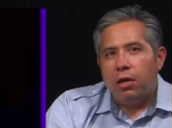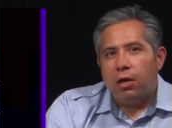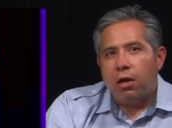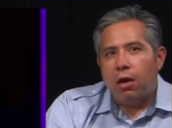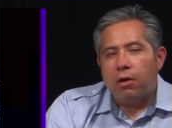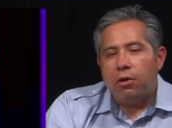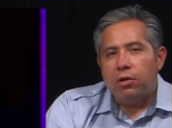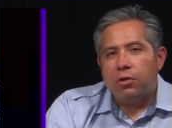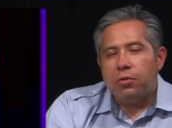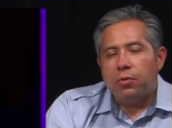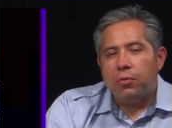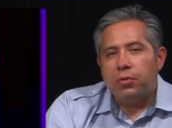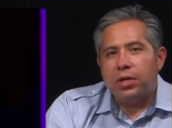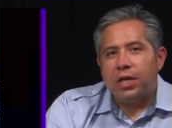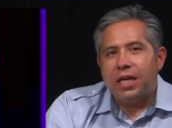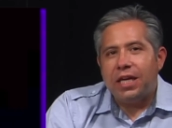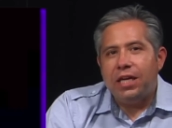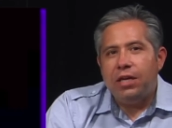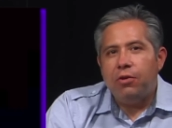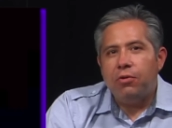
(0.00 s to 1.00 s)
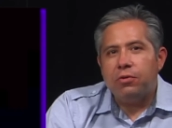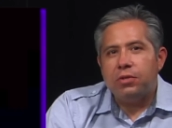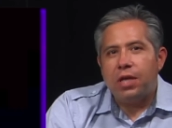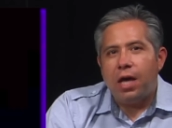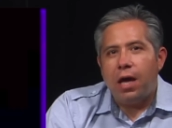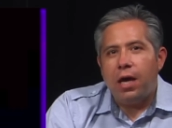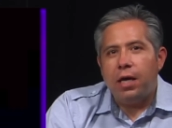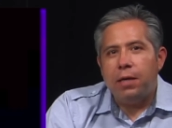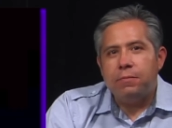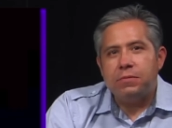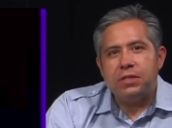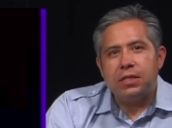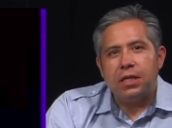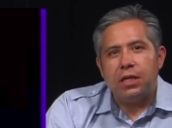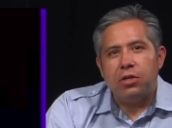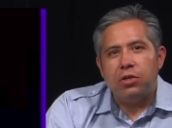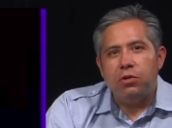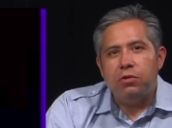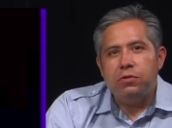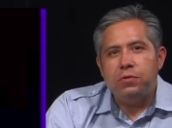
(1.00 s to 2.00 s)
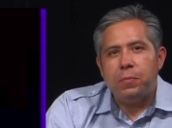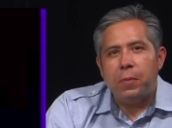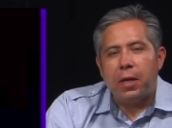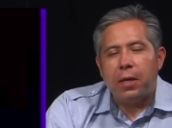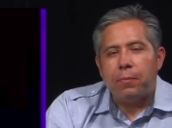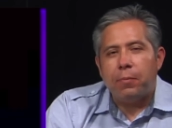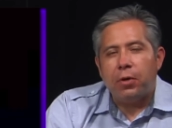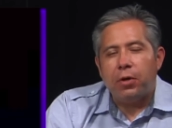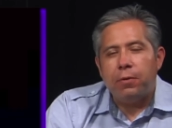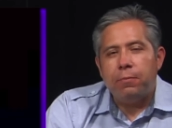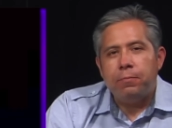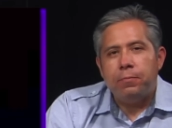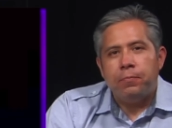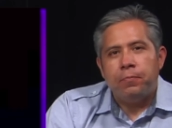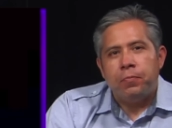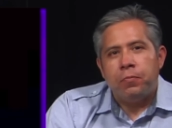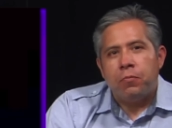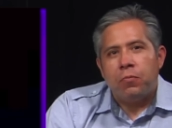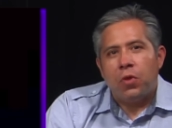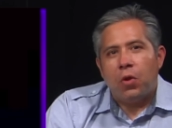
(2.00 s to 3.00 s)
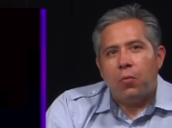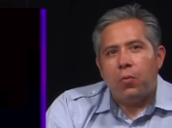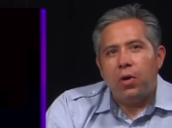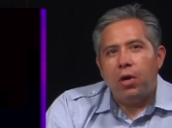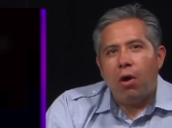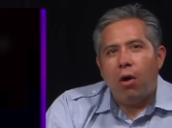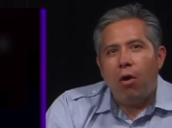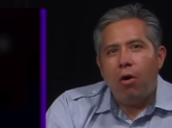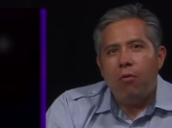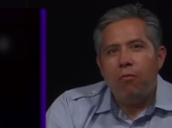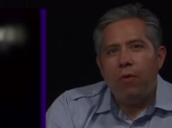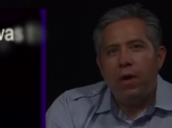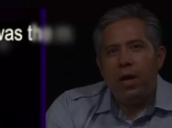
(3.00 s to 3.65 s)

Condor told the Eagle Times newspaper, We all